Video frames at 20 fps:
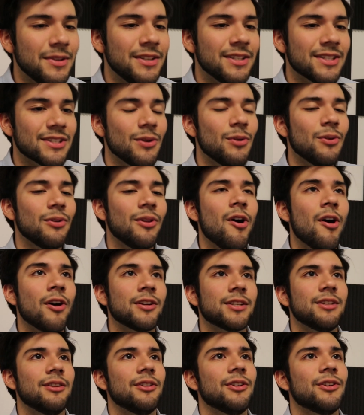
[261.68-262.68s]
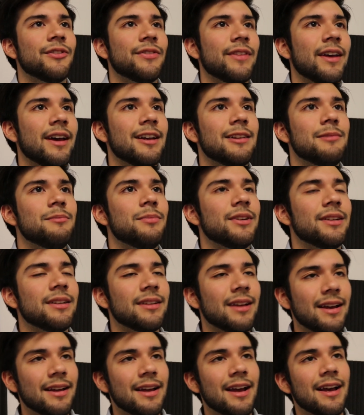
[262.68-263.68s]
me so long to learn that,
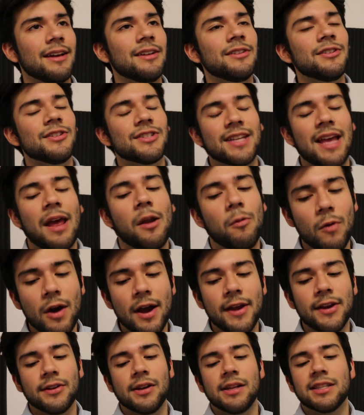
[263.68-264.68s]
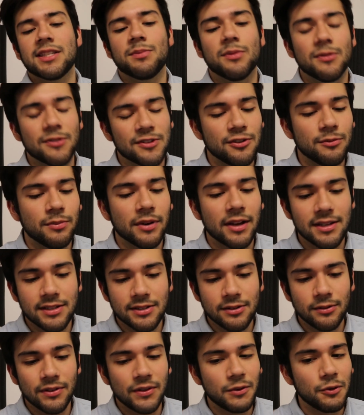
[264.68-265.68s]
but I understand why you're not supposed to, but I
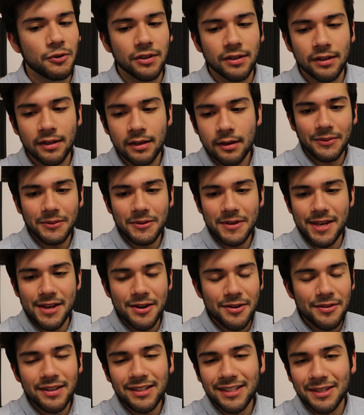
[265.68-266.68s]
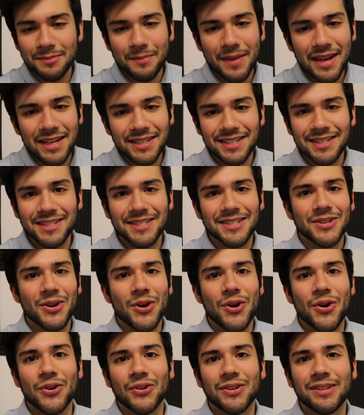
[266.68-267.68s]
still do it. You hear these amazing
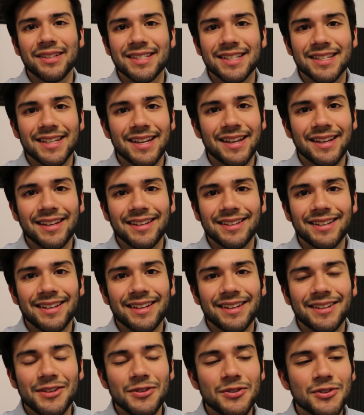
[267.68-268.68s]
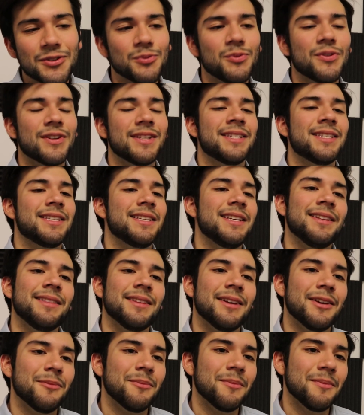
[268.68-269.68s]
songs and you just wanna sing
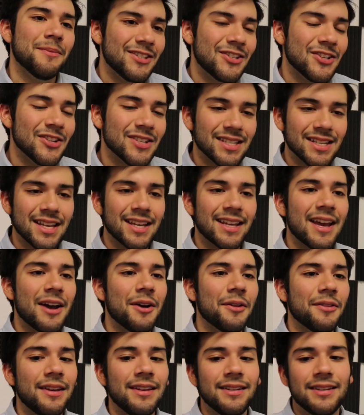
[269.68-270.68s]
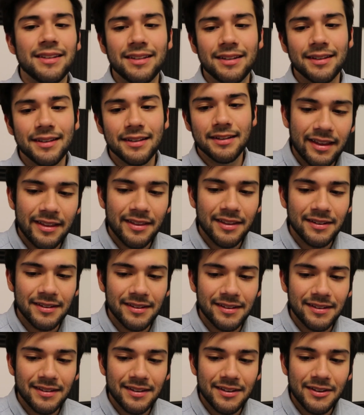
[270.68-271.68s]
them just like how they did. And
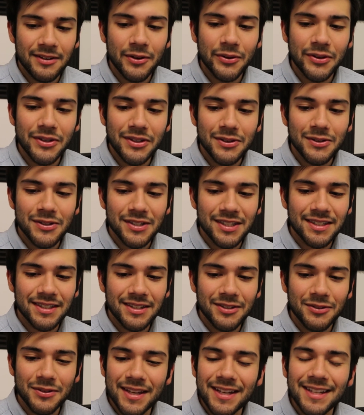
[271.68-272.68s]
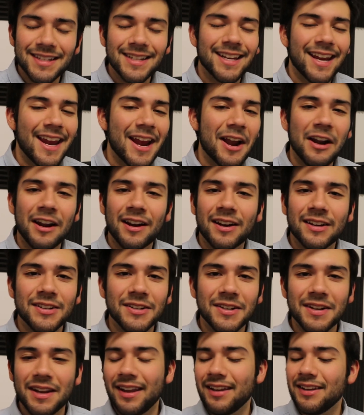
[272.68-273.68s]
then, you know, you get into
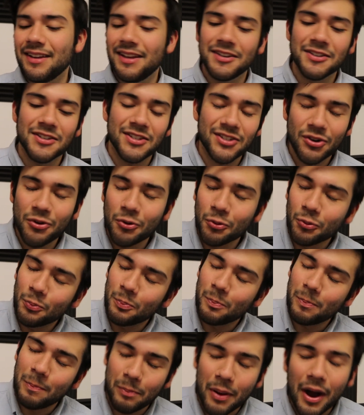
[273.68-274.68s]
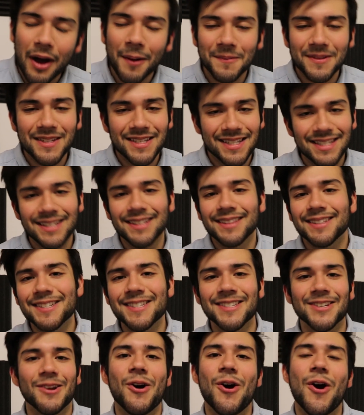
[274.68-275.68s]
character and you're so pumped to sing
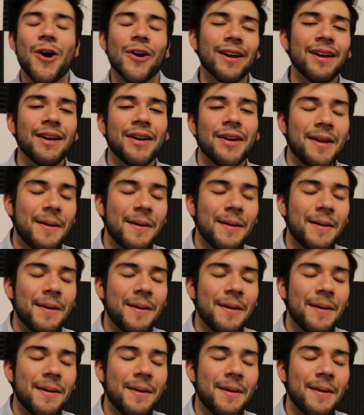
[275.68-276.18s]
this song